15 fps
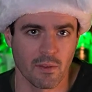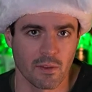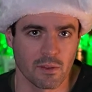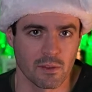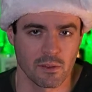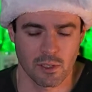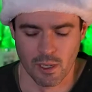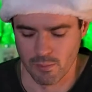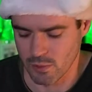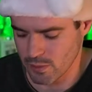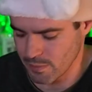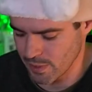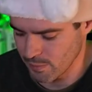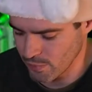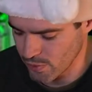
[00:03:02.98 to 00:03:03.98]
this is an
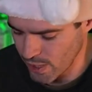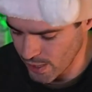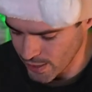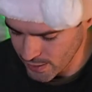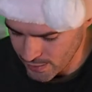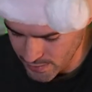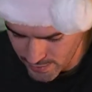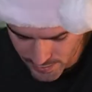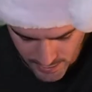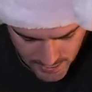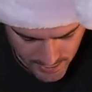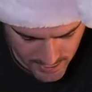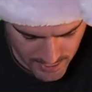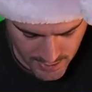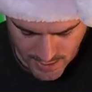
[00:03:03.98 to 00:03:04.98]
MGP product.
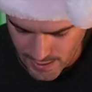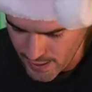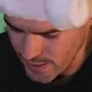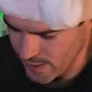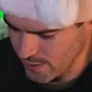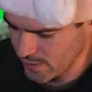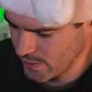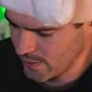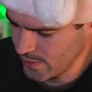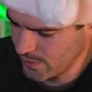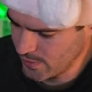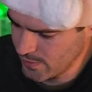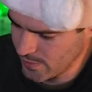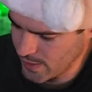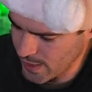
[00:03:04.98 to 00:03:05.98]
And
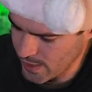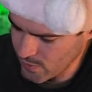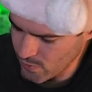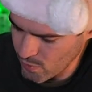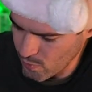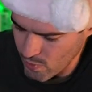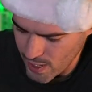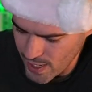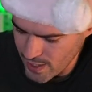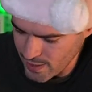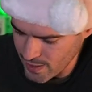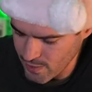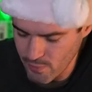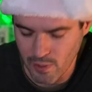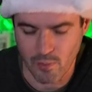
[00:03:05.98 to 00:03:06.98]
I don't know why
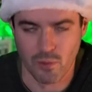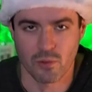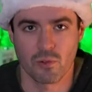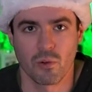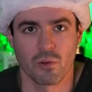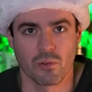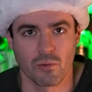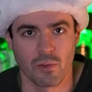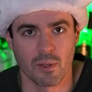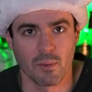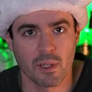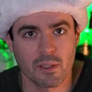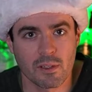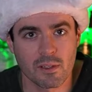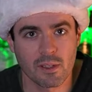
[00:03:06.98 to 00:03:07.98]
they went with George
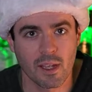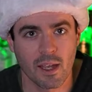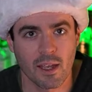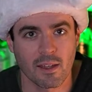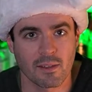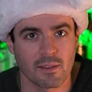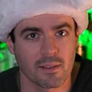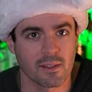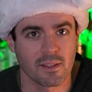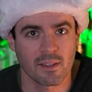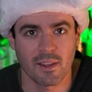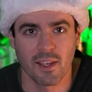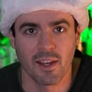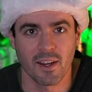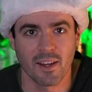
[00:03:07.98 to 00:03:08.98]
Remus as
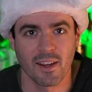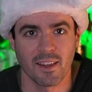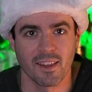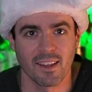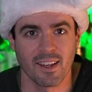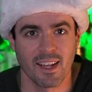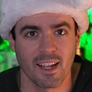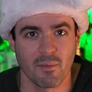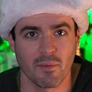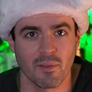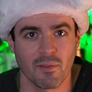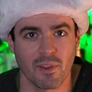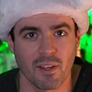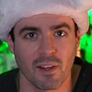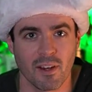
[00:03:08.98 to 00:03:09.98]
the name
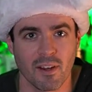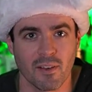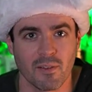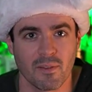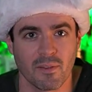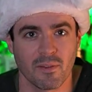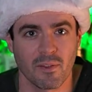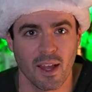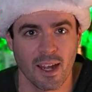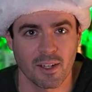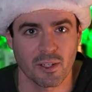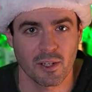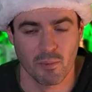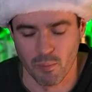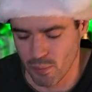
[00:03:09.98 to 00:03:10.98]
of their
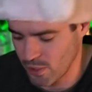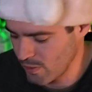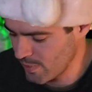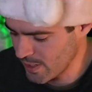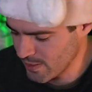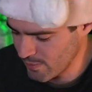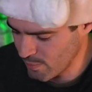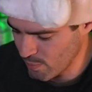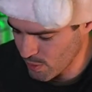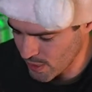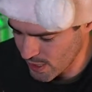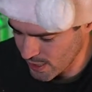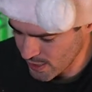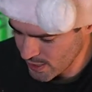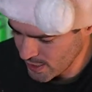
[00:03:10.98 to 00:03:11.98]
flagship bourbon,
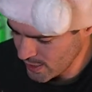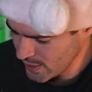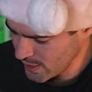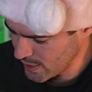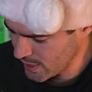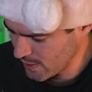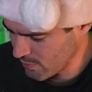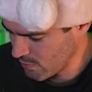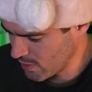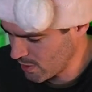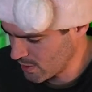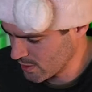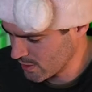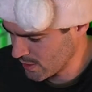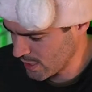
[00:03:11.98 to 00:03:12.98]
but he
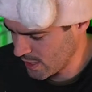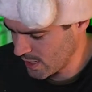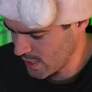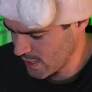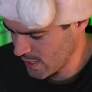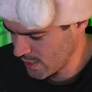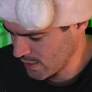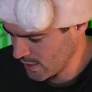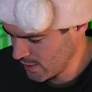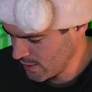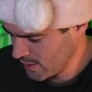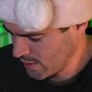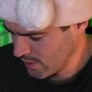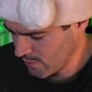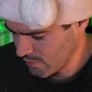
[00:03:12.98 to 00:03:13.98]
was a
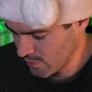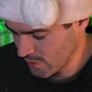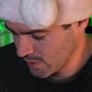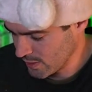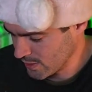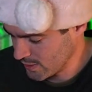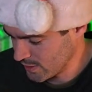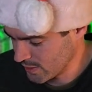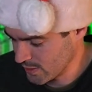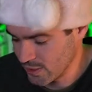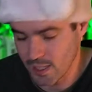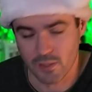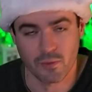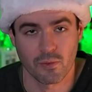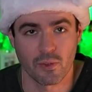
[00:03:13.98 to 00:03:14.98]
really
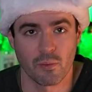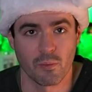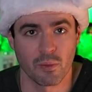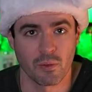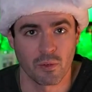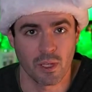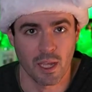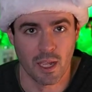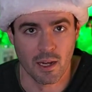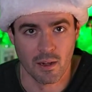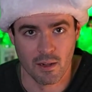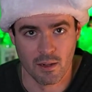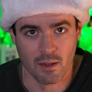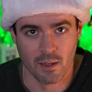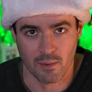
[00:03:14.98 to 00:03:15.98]
successful
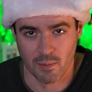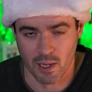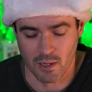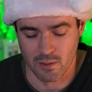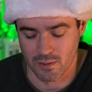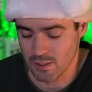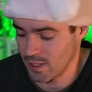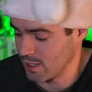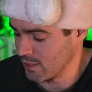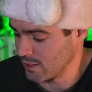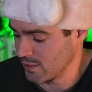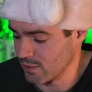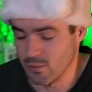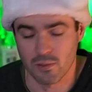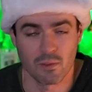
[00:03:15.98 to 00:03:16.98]
bootlegger, and my understanding
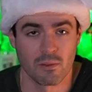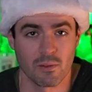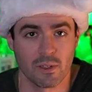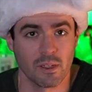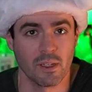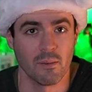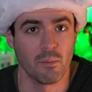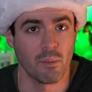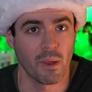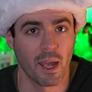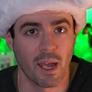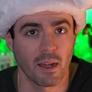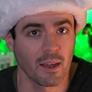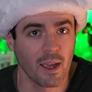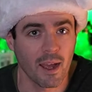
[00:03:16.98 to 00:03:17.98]
is he was a really
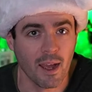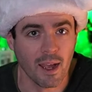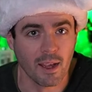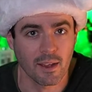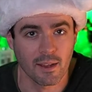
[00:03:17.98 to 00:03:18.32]
bad guy.